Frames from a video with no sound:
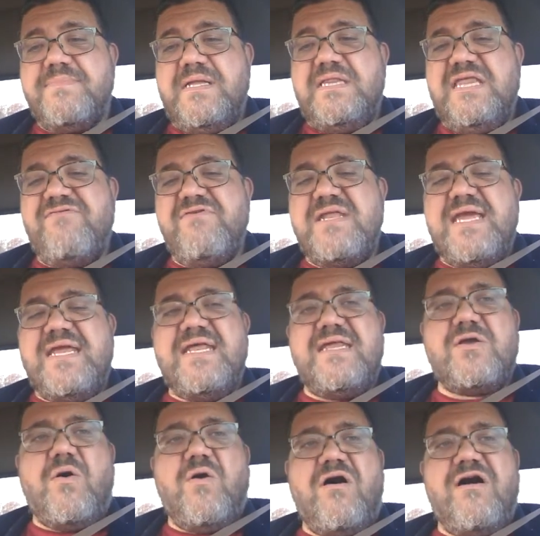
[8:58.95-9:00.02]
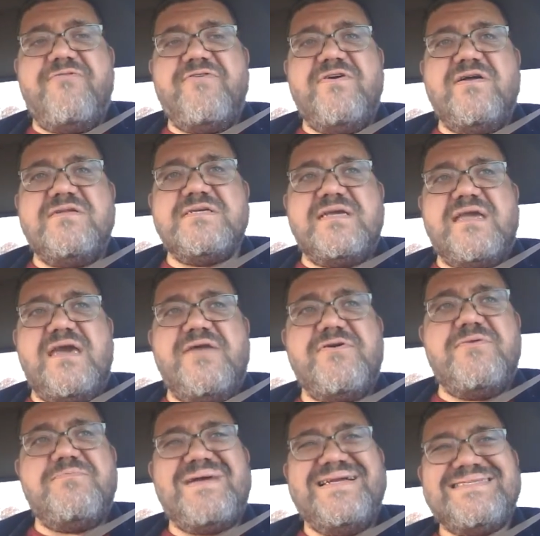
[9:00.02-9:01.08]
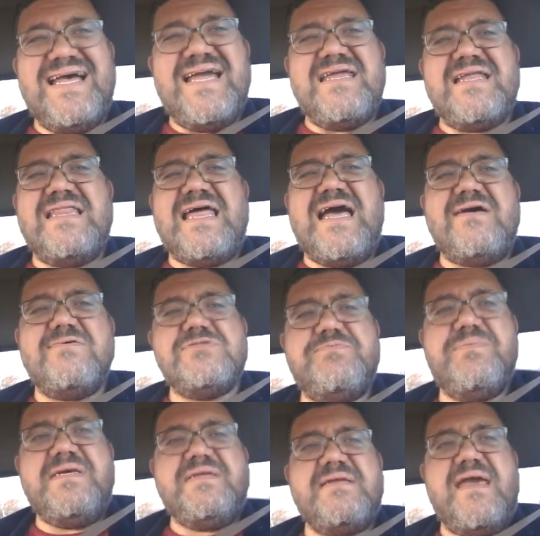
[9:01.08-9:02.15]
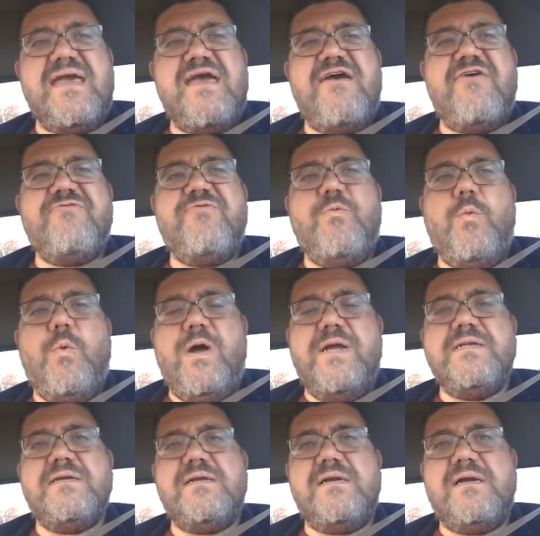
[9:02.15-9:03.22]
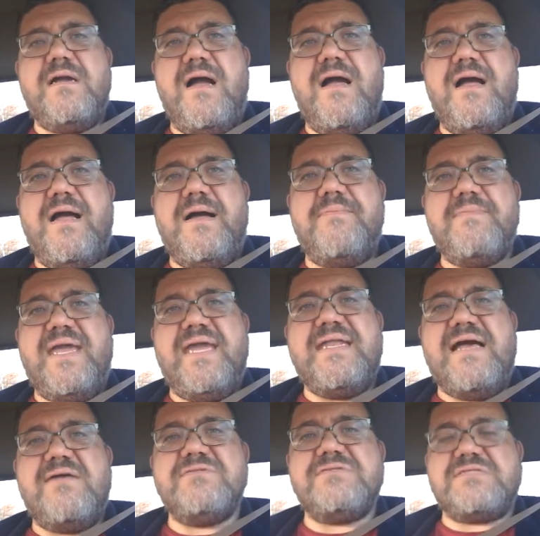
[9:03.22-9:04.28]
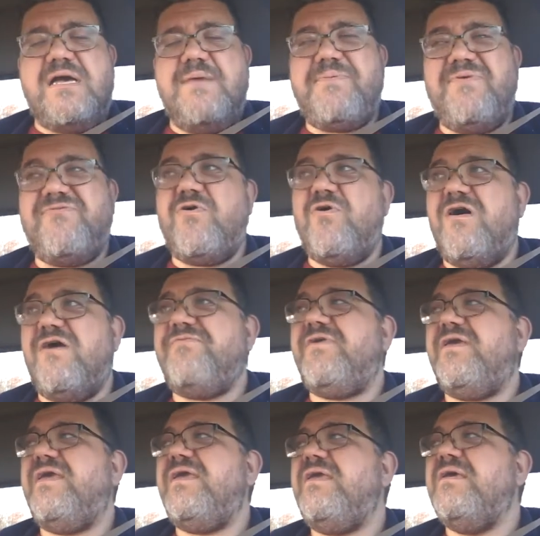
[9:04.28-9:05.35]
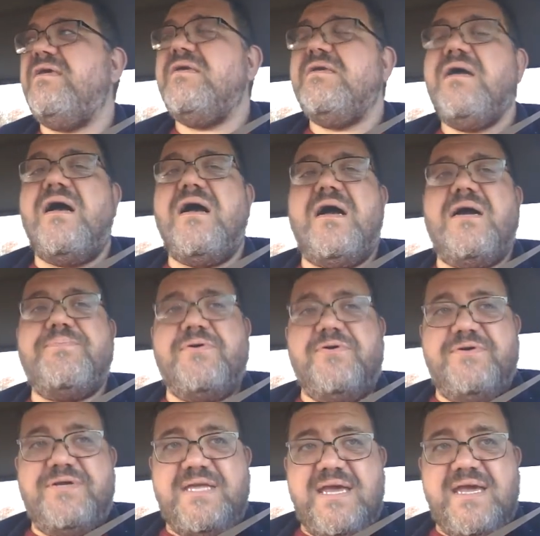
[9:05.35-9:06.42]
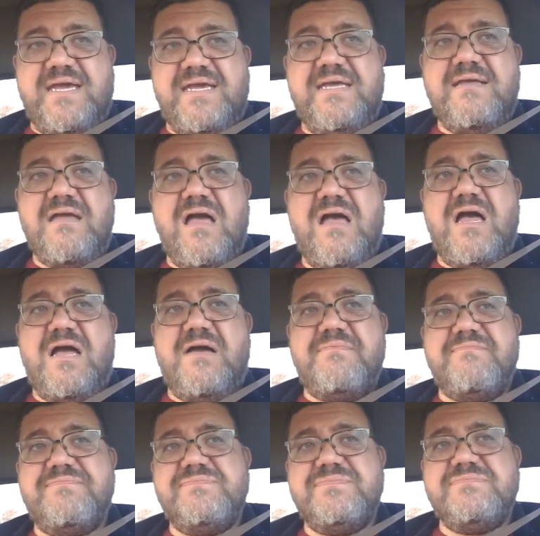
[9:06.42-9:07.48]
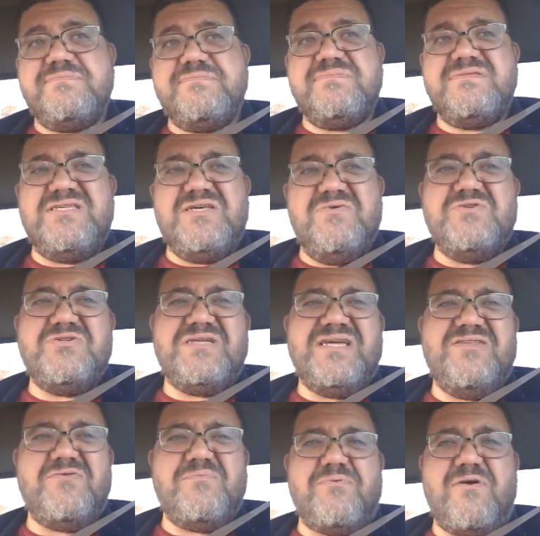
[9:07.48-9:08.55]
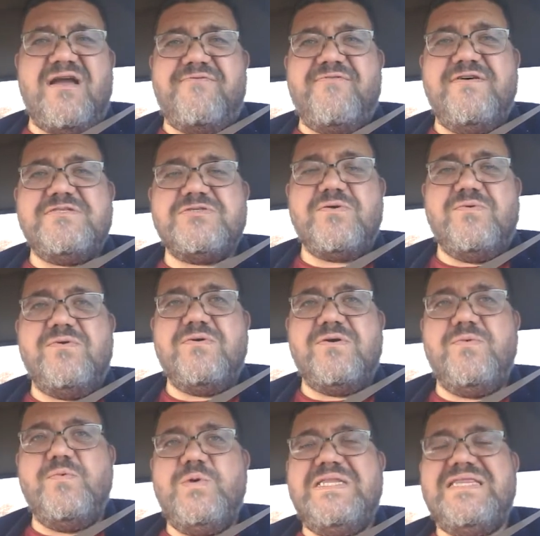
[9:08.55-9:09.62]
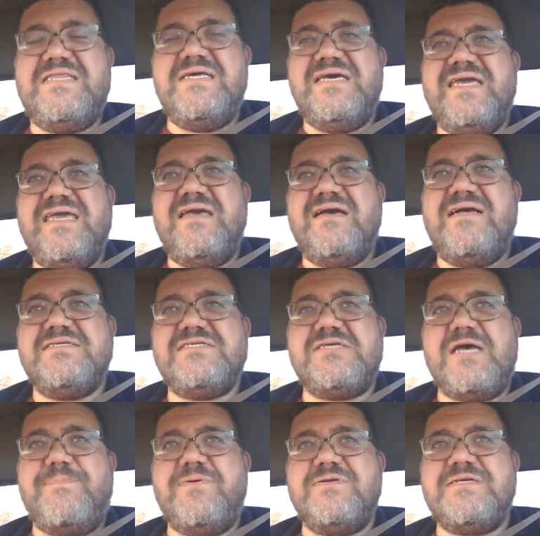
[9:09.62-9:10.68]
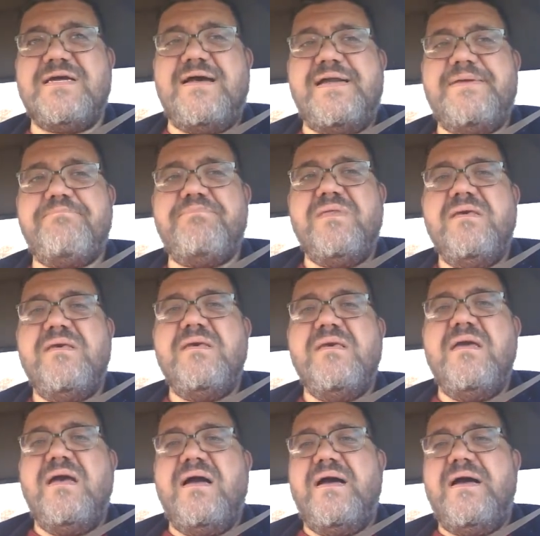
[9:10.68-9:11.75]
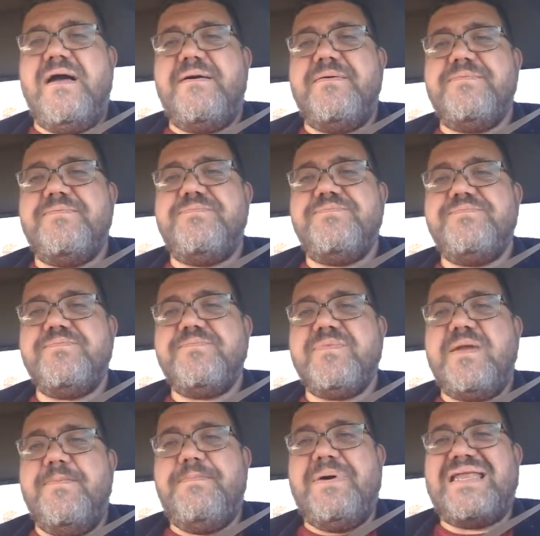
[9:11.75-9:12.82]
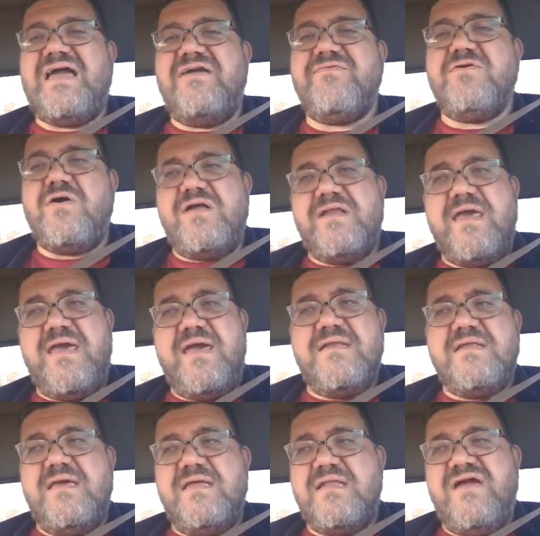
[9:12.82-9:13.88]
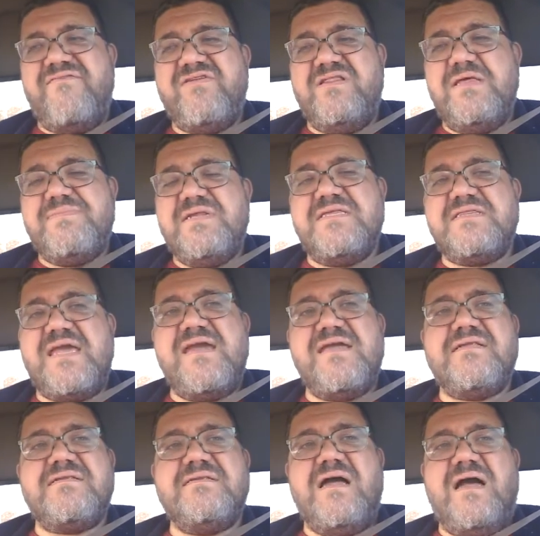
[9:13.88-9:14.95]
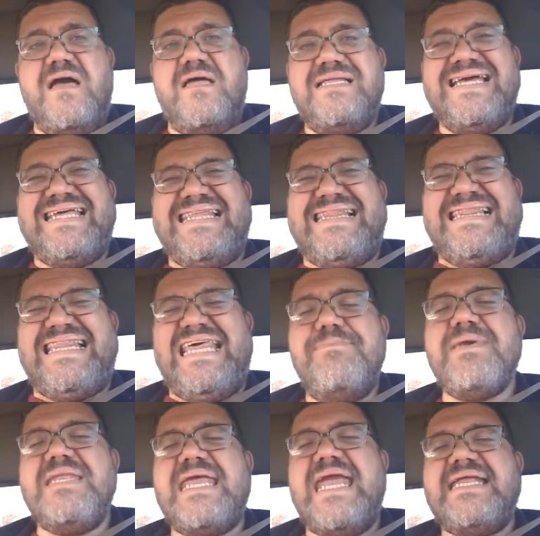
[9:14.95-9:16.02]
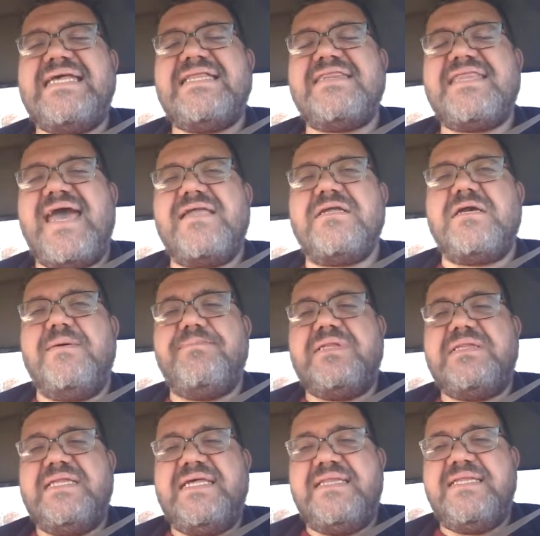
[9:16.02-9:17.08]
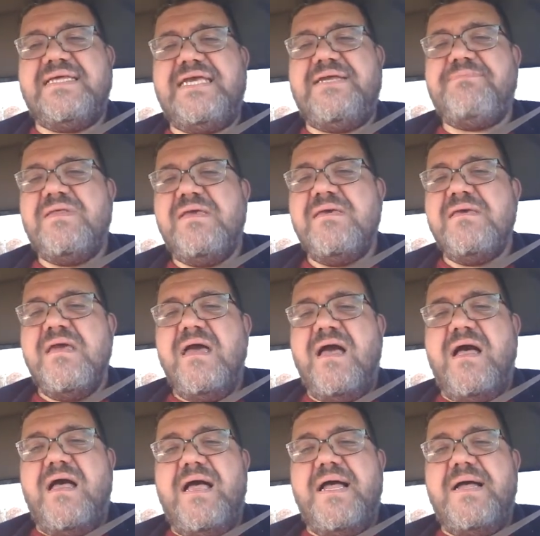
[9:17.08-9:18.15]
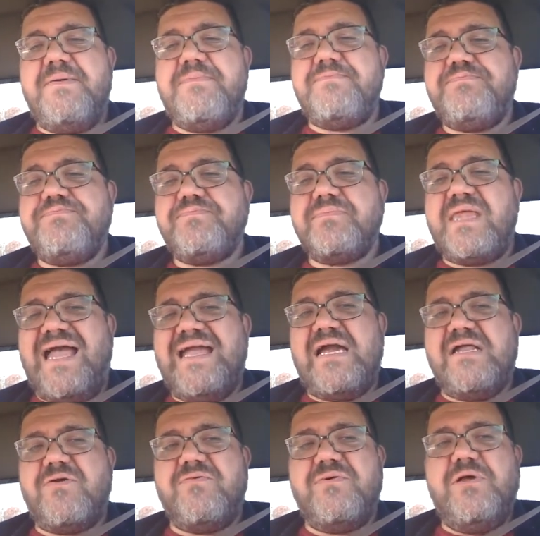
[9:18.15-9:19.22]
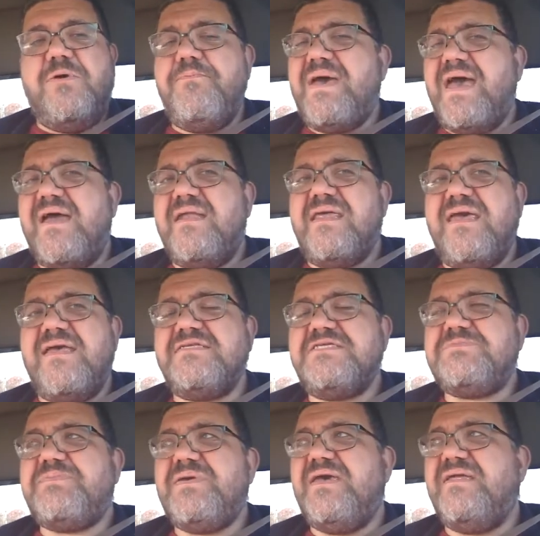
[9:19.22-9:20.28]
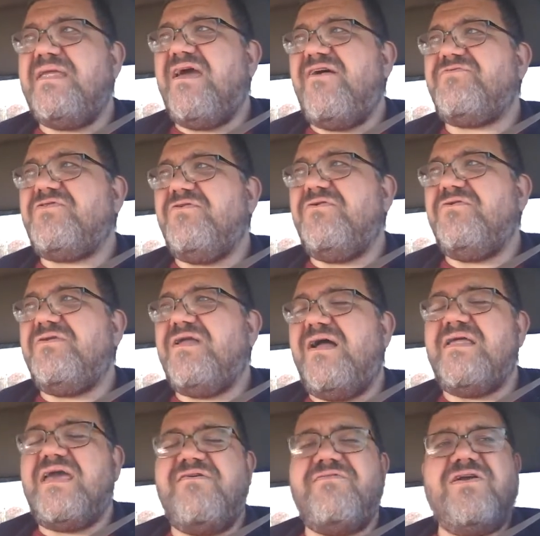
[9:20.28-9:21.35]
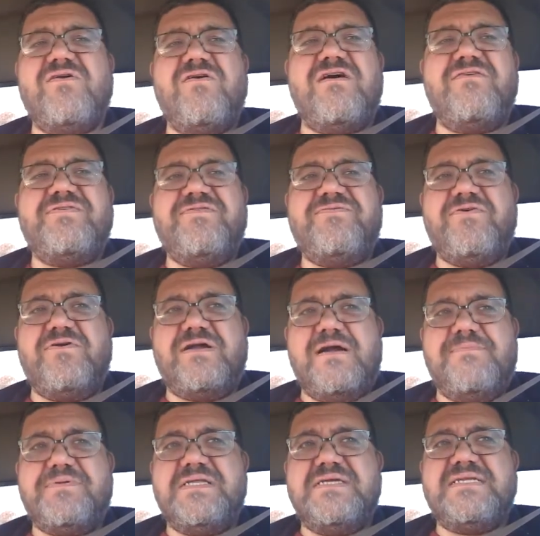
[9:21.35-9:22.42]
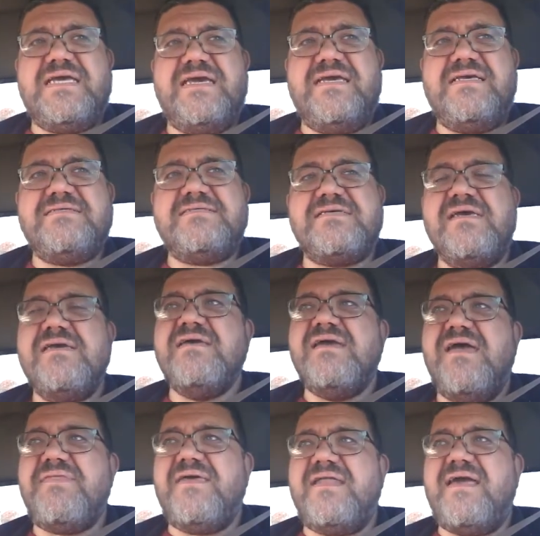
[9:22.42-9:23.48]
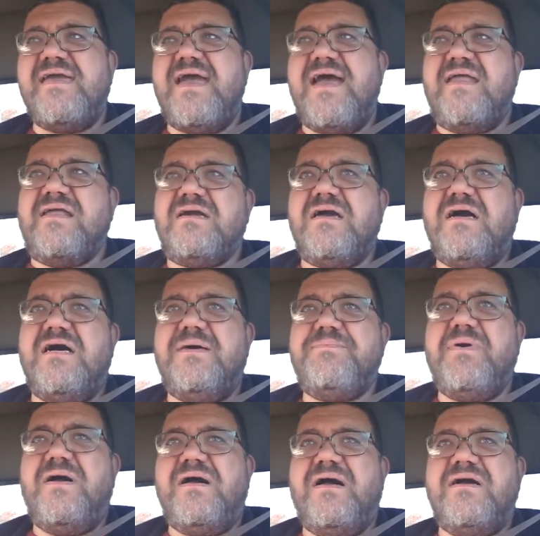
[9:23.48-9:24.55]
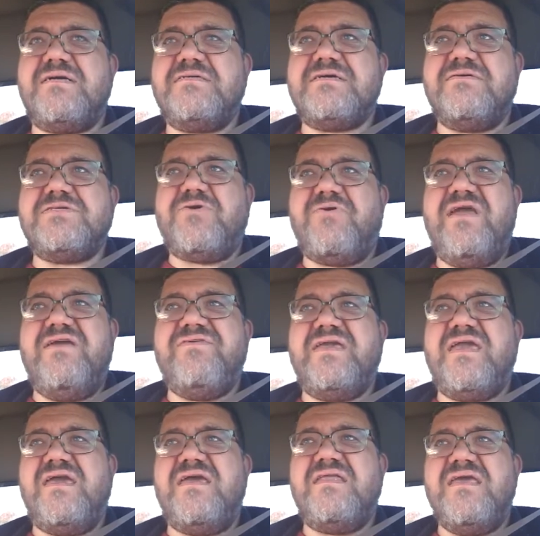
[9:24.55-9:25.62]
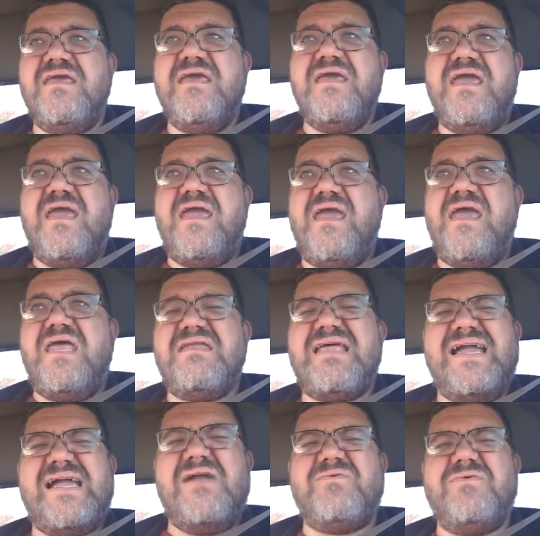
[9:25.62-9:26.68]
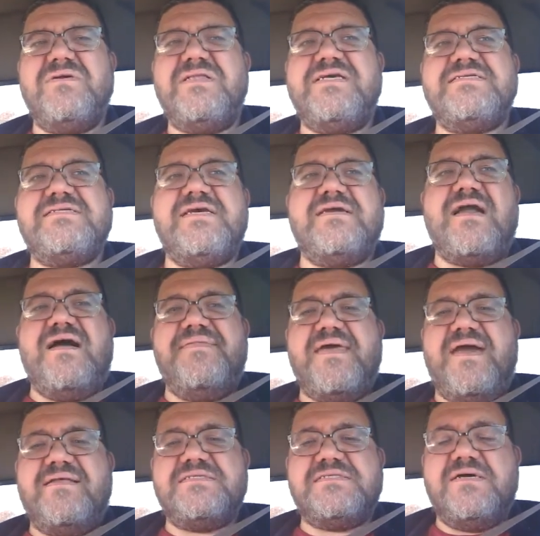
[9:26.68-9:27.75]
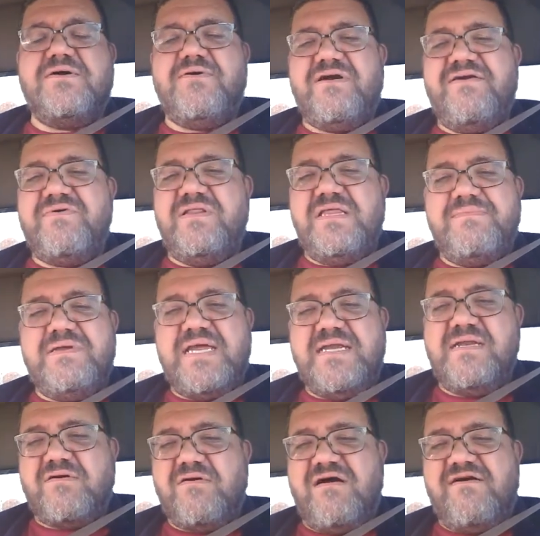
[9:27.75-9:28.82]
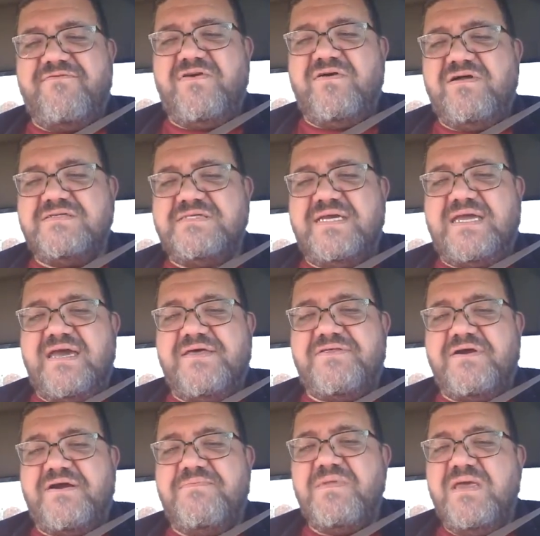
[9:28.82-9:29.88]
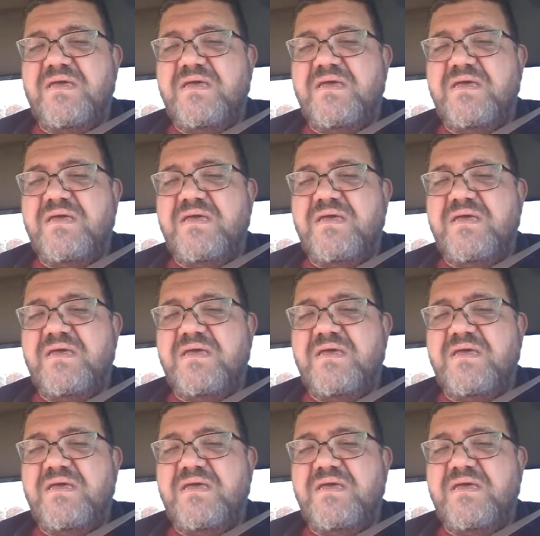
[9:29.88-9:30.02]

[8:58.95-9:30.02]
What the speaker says: Eliminated coffee altogether. My diet allows me to have 1 8-ounce cup of coffee per day, usually either breakfast or with the supper time. But I've gone ahead and I've eliminated that completely. I got a real bad head spin after not having coffee for a couple of days, and then I had a cup because I was craving it, and I got really sick on that. So I've eliminated coffee altogether.